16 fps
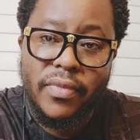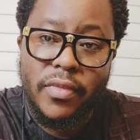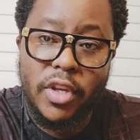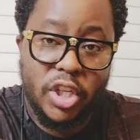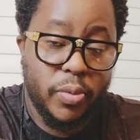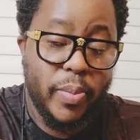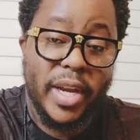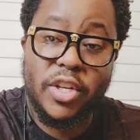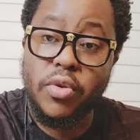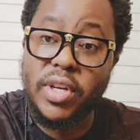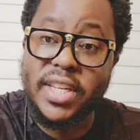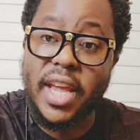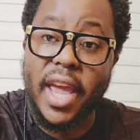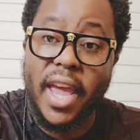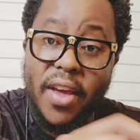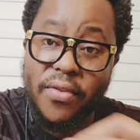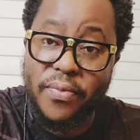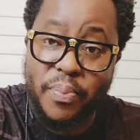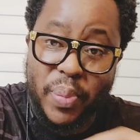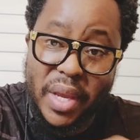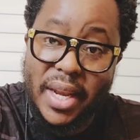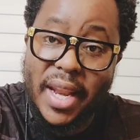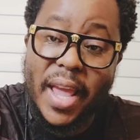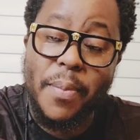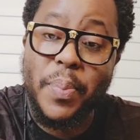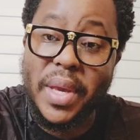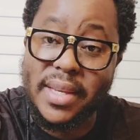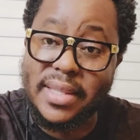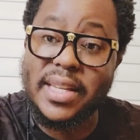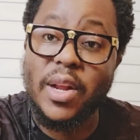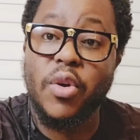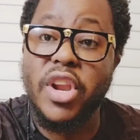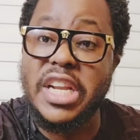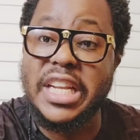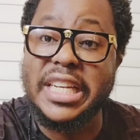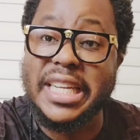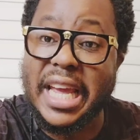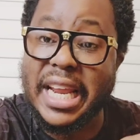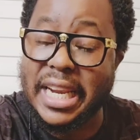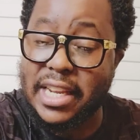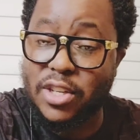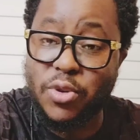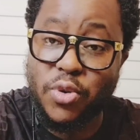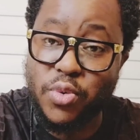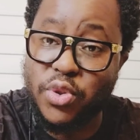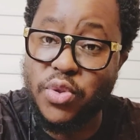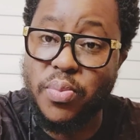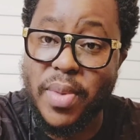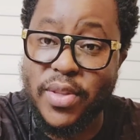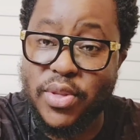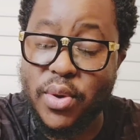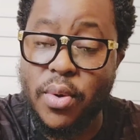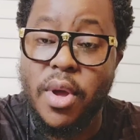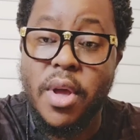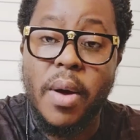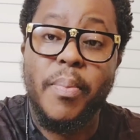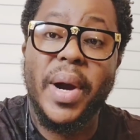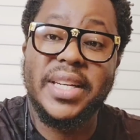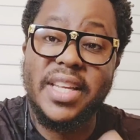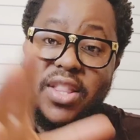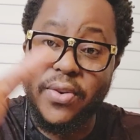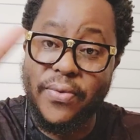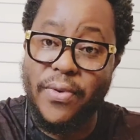It might not have been a personal letter direct to Ruth Mathew, but in the